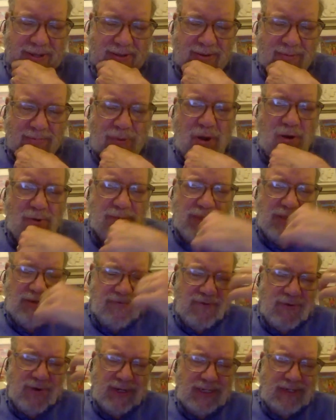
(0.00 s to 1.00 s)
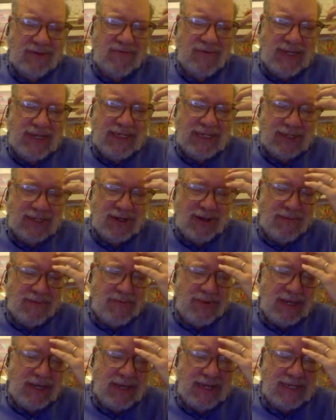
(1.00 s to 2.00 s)
poem in the voice of Esau,
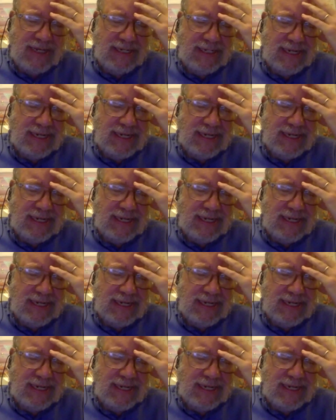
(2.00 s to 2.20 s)
because